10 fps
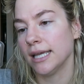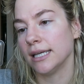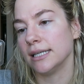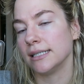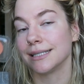
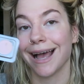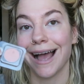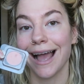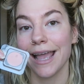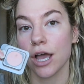is
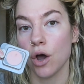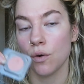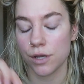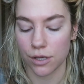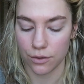I Owe
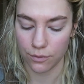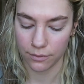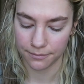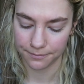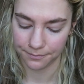You,
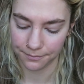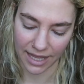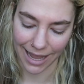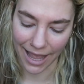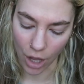
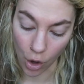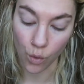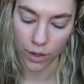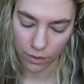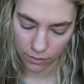like I owe
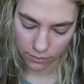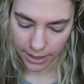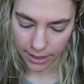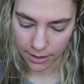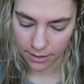you,
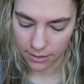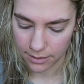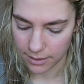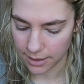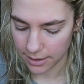and
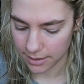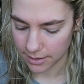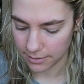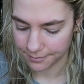this